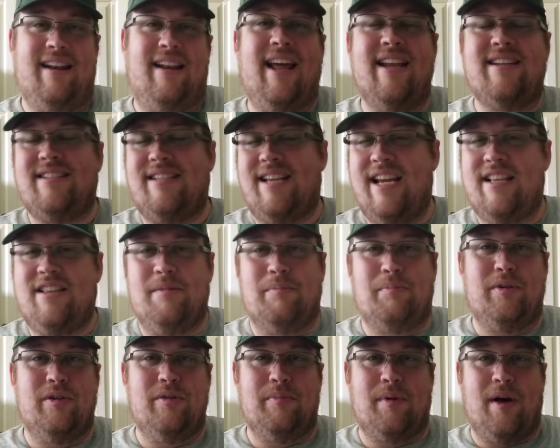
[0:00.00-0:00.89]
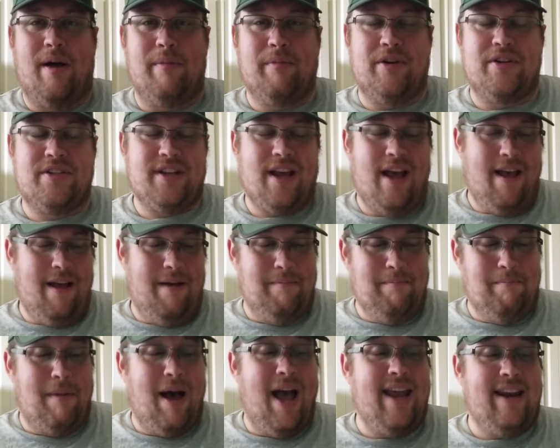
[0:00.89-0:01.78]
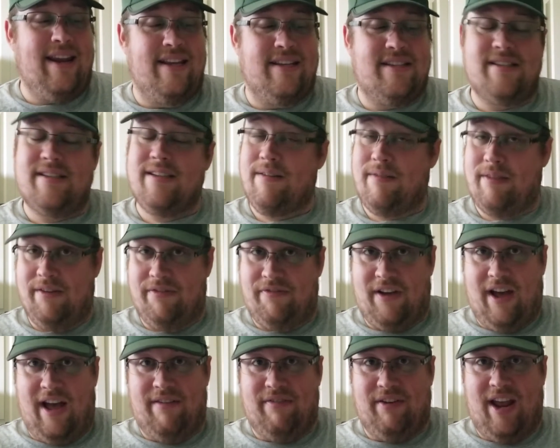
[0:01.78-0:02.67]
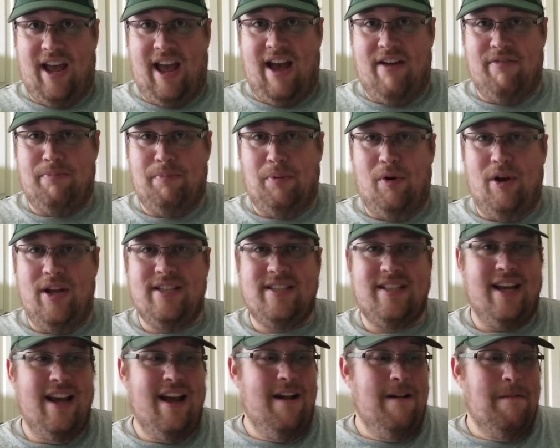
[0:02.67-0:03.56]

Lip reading: Let's take the Blue Bombers minus the 5.5 points.